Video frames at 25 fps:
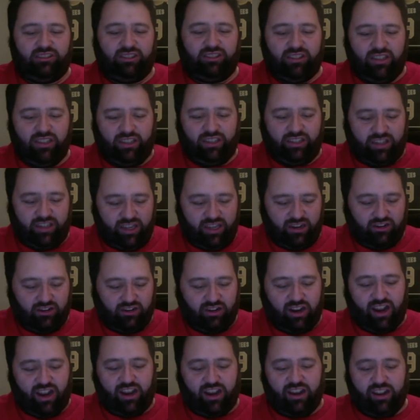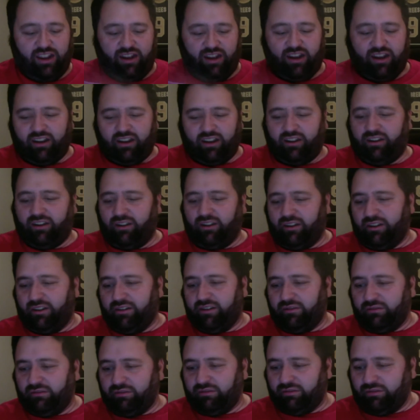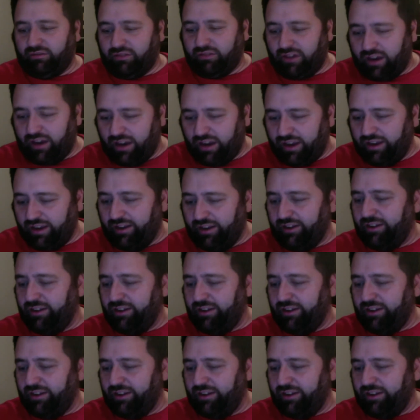Let's get her out of there. Right.